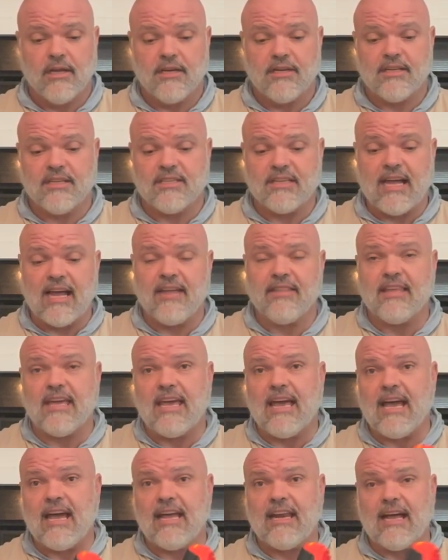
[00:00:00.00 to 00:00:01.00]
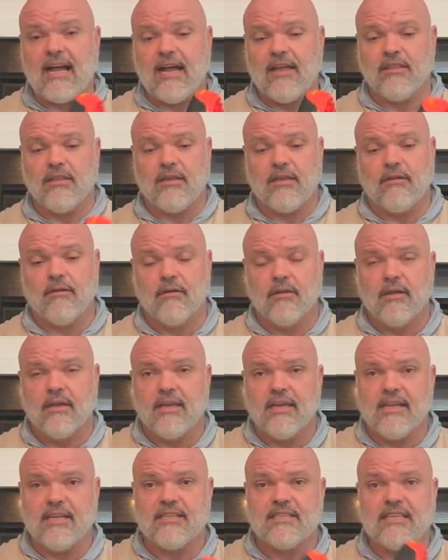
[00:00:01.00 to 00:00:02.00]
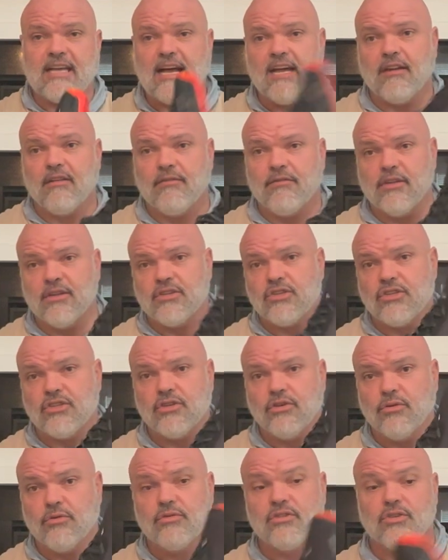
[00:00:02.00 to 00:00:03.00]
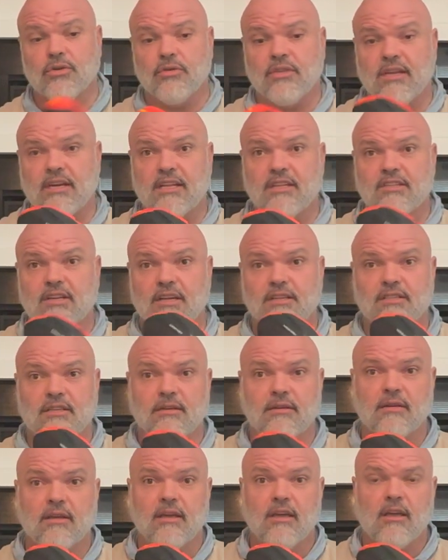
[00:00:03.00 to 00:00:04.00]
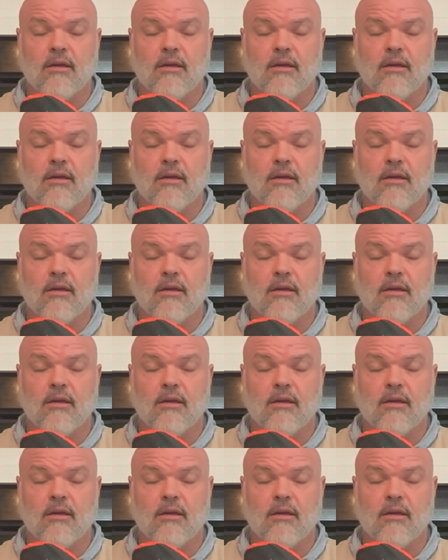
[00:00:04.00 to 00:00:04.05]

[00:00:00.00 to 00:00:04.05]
design they had on the inside of this shoe so that it doesn't